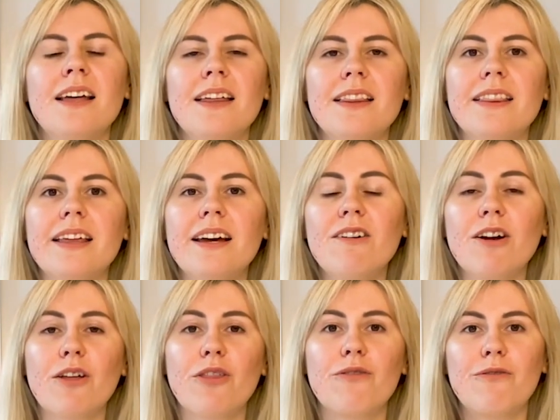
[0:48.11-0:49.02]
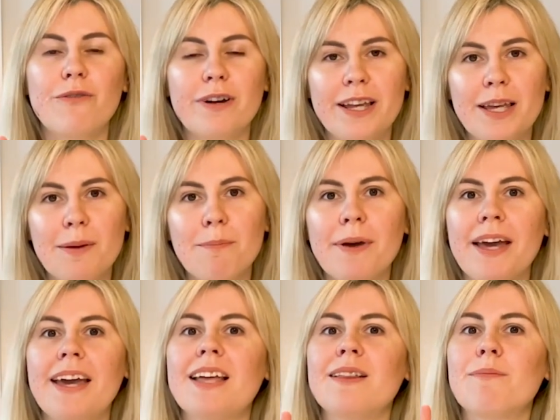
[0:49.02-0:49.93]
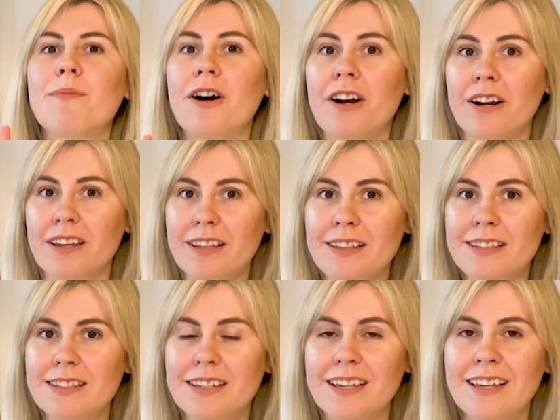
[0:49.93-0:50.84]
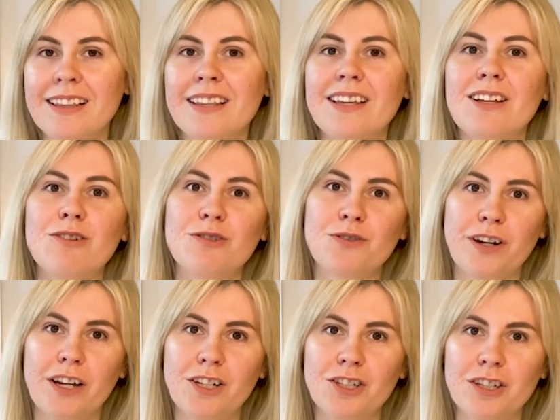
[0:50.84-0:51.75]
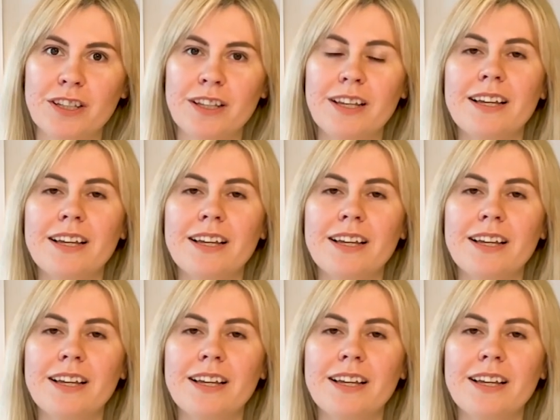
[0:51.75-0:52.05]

There are 3 main markets in illustration.